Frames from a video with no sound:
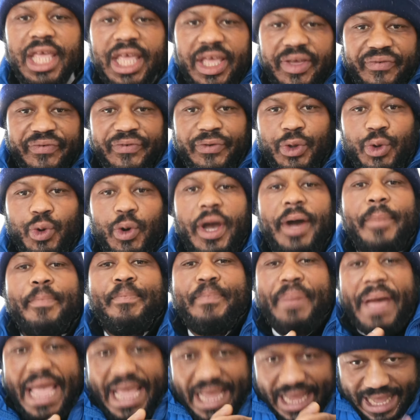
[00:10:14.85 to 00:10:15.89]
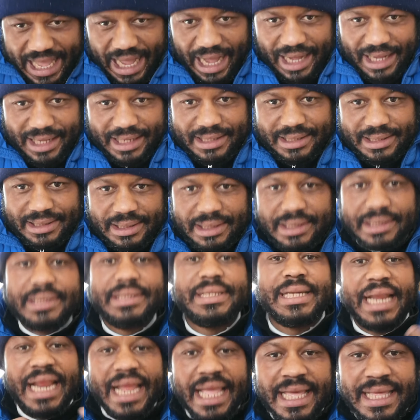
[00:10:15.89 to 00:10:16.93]
If you're a banker,
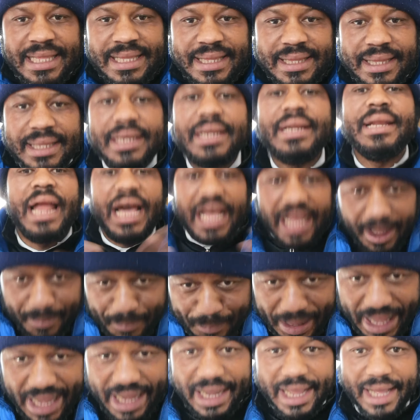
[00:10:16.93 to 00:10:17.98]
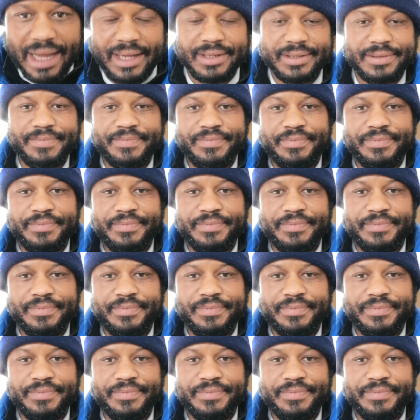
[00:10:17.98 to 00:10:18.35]
dress like a banker.